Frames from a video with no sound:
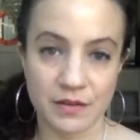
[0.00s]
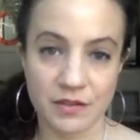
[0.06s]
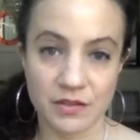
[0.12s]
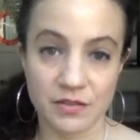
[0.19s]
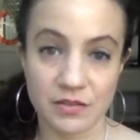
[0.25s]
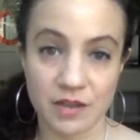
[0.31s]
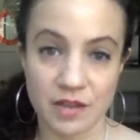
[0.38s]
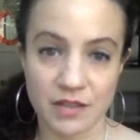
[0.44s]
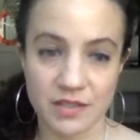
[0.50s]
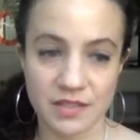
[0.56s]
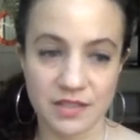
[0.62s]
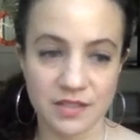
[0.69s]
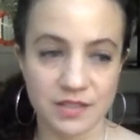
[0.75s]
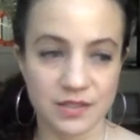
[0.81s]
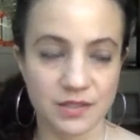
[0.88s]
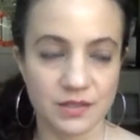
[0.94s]
contrast
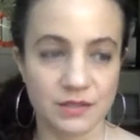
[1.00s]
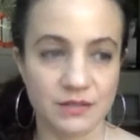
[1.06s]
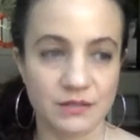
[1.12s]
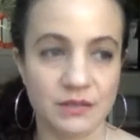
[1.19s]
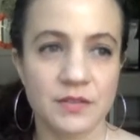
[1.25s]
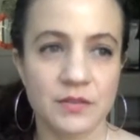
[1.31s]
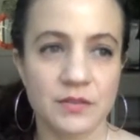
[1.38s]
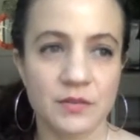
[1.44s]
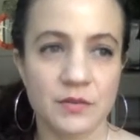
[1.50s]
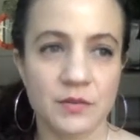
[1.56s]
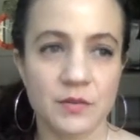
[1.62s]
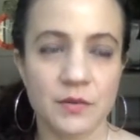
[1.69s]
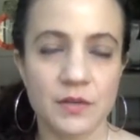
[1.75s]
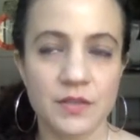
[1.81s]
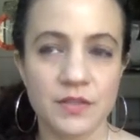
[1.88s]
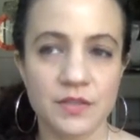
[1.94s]
the two. The
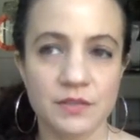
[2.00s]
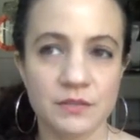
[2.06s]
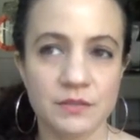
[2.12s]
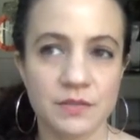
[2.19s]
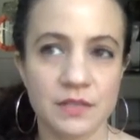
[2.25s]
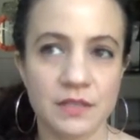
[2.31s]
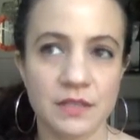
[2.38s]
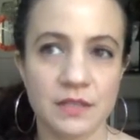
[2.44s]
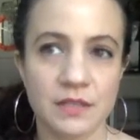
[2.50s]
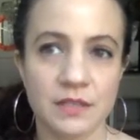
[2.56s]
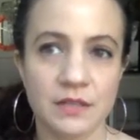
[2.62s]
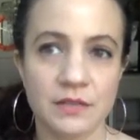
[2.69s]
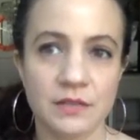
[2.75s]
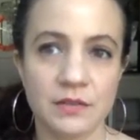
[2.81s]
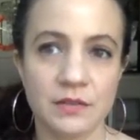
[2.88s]
question we had